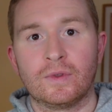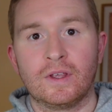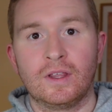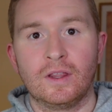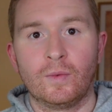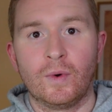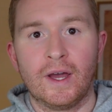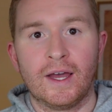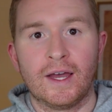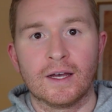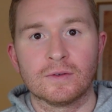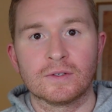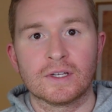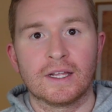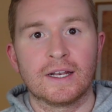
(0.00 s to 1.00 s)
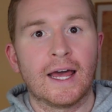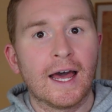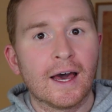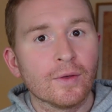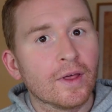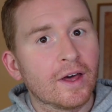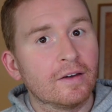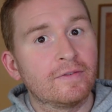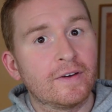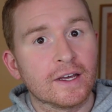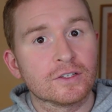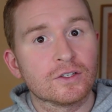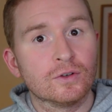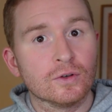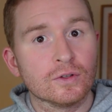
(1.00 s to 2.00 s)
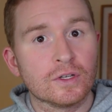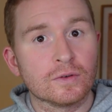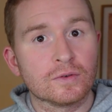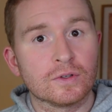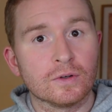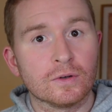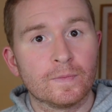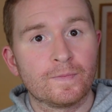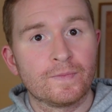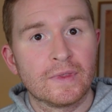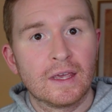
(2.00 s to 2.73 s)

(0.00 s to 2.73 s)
within the warehouse and how that affects an AutoStore.